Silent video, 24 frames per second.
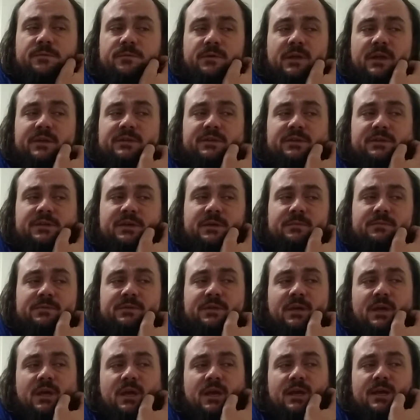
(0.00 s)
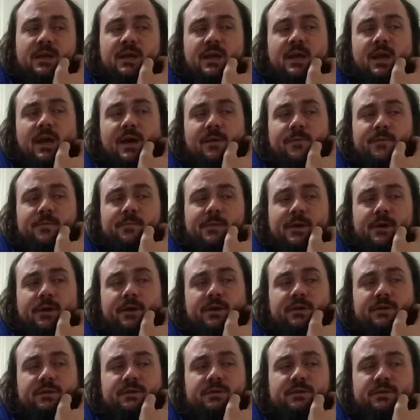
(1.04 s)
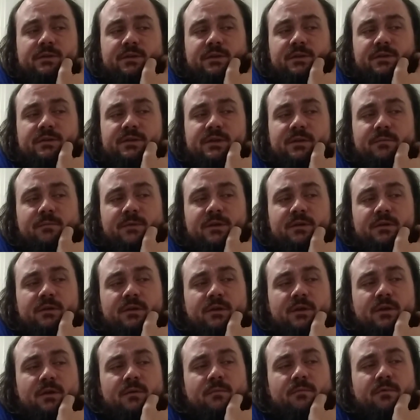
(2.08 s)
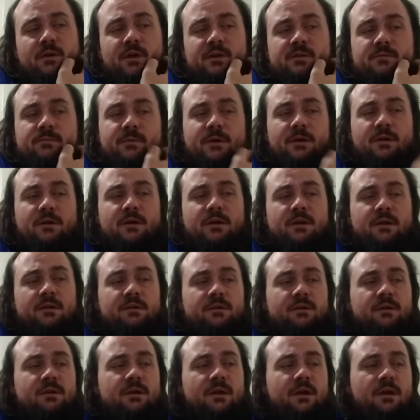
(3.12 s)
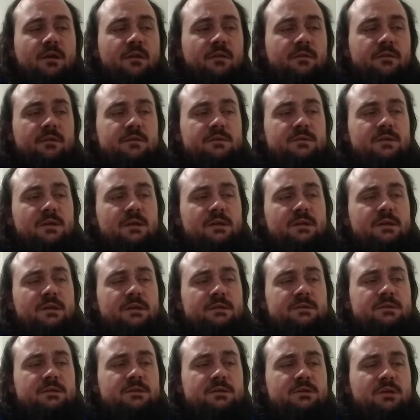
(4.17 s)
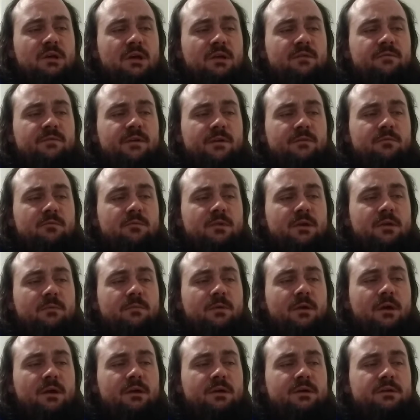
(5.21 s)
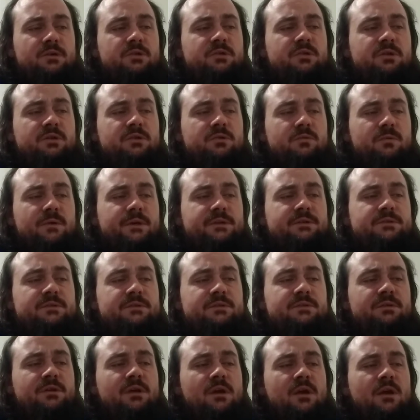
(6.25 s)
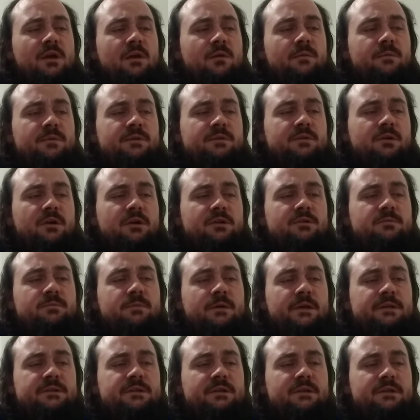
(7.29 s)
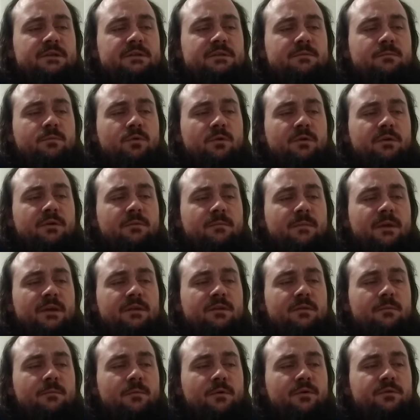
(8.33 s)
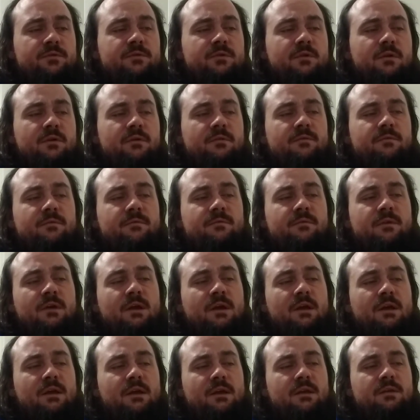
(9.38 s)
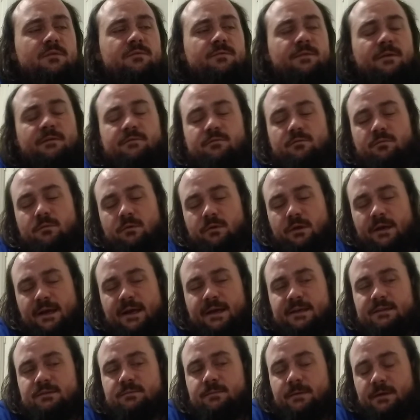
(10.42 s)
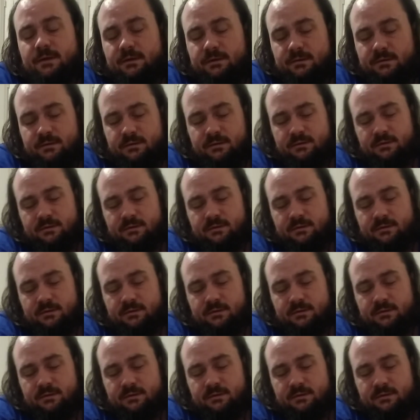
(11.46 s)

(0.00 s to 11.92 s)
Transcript: relationships, a happy marriage, contentment, prosperity, and good health. The Sun tends to shine favorably upon any situation. When this card is present, it is important to make the most of its favorable aspects.